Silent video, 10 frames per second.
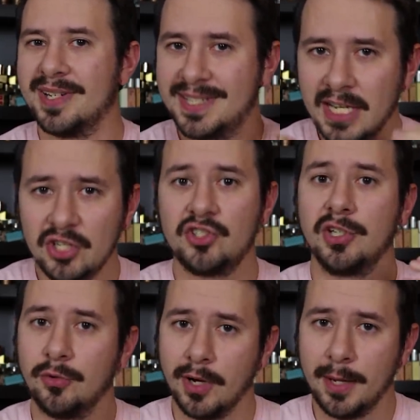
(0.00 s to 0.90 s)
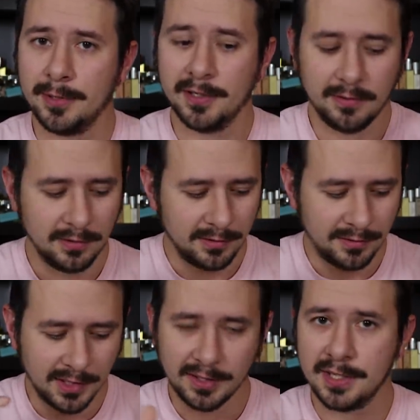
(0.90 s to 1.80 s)
attention grabbing
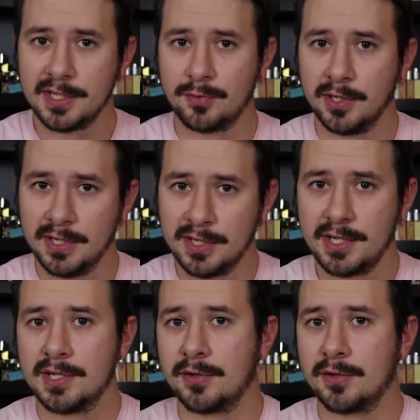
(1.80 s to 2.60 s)
than this one is.